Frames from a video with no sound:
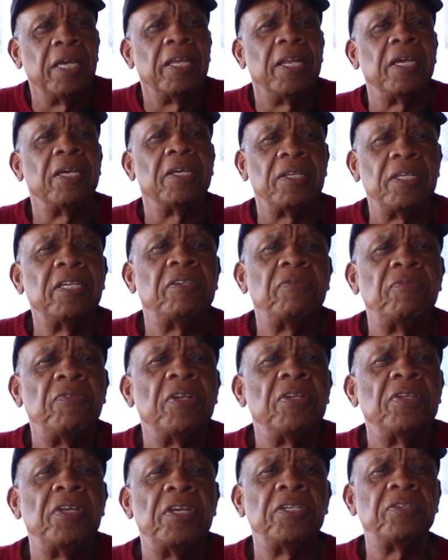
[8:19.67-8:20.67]
It is. Each
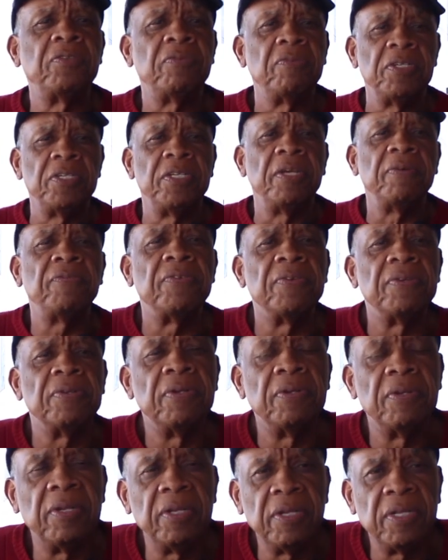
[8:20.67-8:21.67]
village history is different.
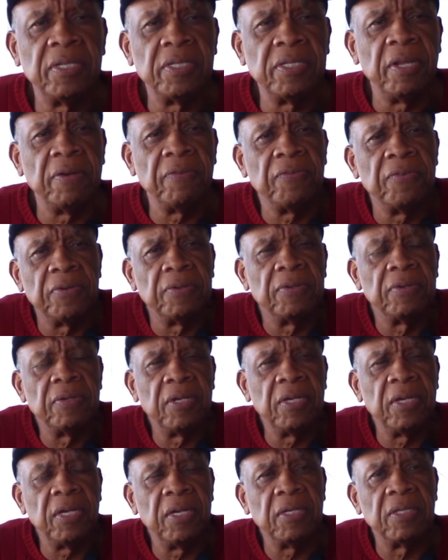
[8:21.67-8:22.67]
It's different.
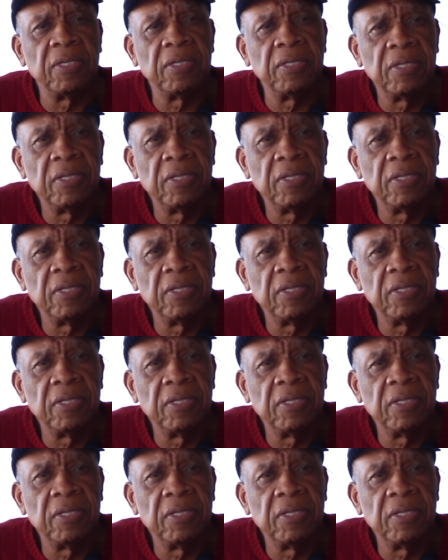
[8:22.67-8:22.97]
It is.